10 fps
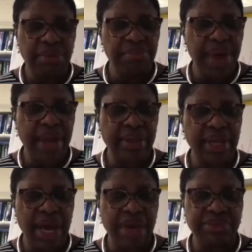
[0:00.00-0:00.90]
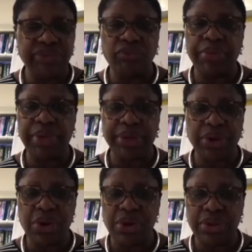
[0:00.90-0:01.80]
impact the lives of women and
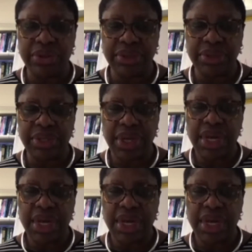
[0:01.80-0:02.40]
girls.